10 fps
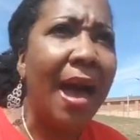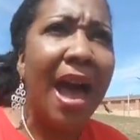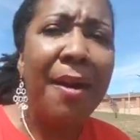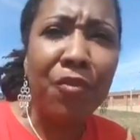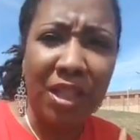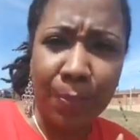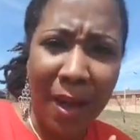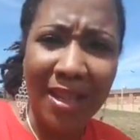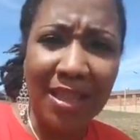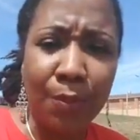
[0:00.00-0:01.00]
I'm
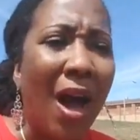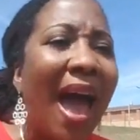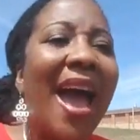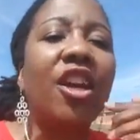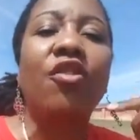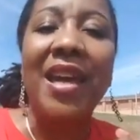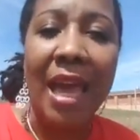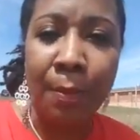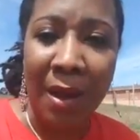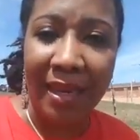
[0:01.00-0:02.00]
responsible. I
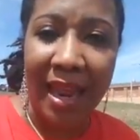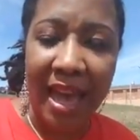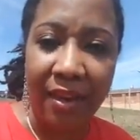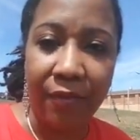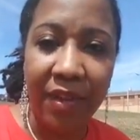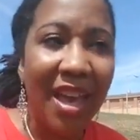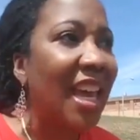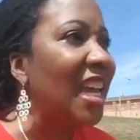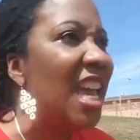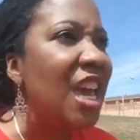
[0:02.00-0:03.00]
create my life.
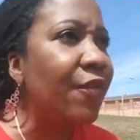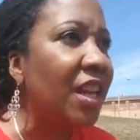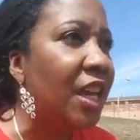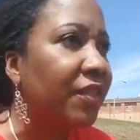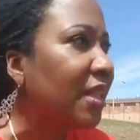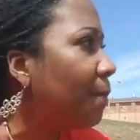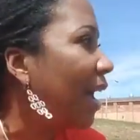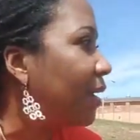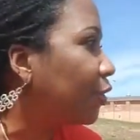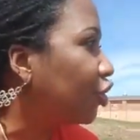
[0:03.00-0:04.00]
And even if
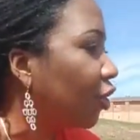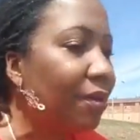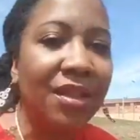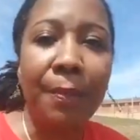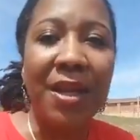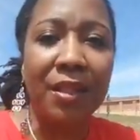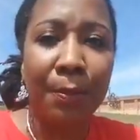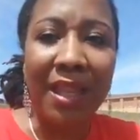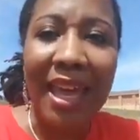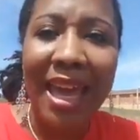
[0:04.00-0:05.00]
somebody shows up as a
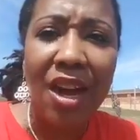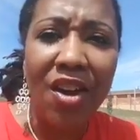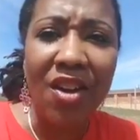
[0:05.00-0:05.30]
player